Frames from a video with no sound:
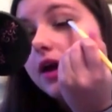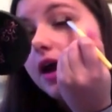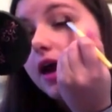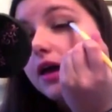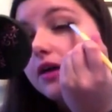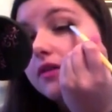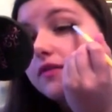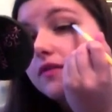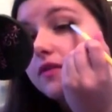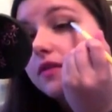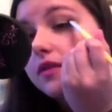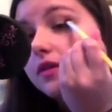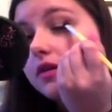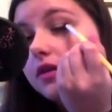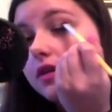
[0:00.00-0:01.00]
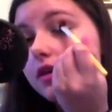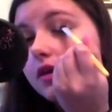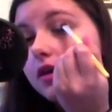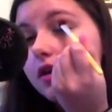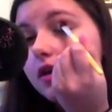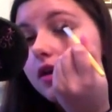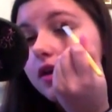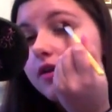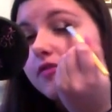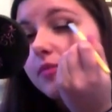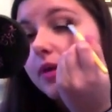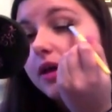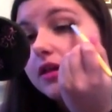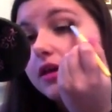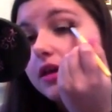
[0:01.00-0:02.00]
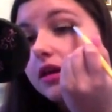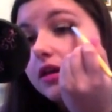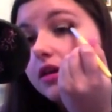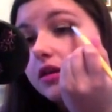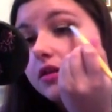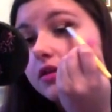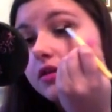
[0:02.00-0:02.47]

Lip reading: half of my lid.